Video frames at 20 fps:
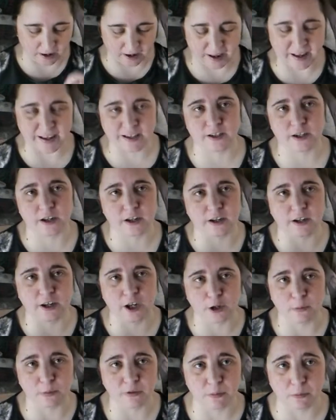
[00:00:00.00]
as I
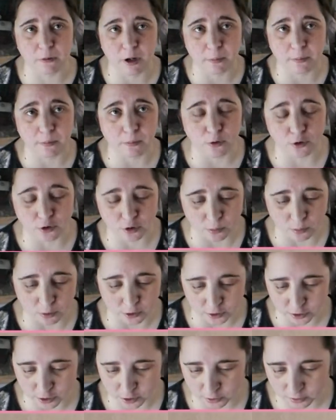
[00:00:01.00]
open them up and put them
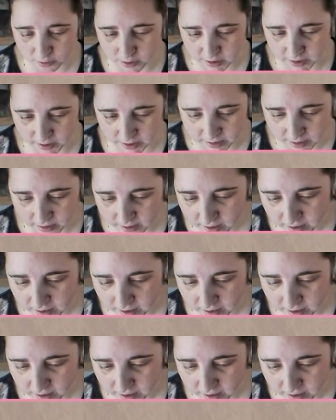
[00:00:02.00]
onto the